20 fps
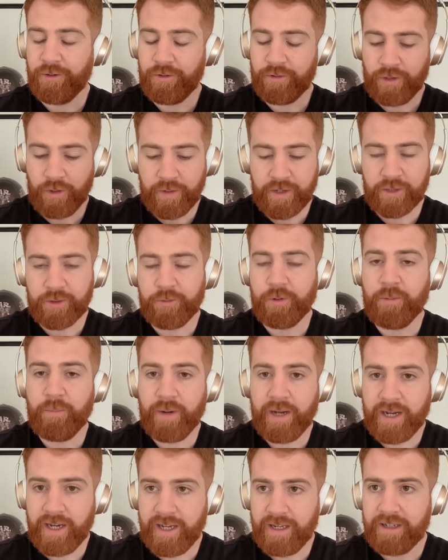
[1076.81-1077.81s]
going through a
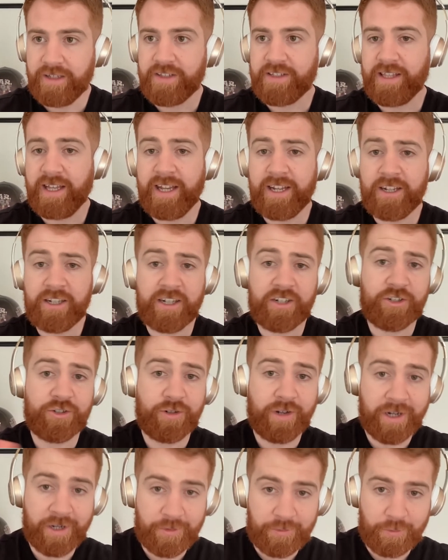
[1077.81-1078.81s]
pilot stage. Let's
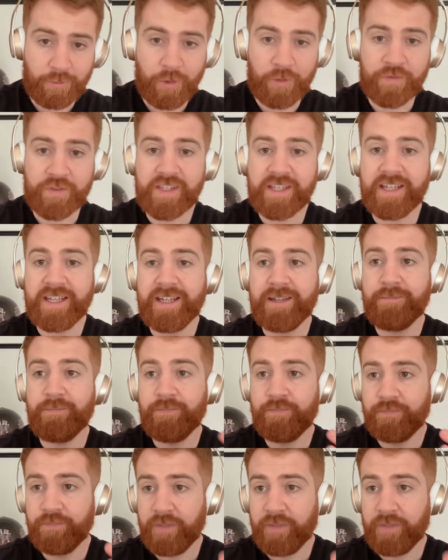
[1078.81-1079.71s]
try it with one team.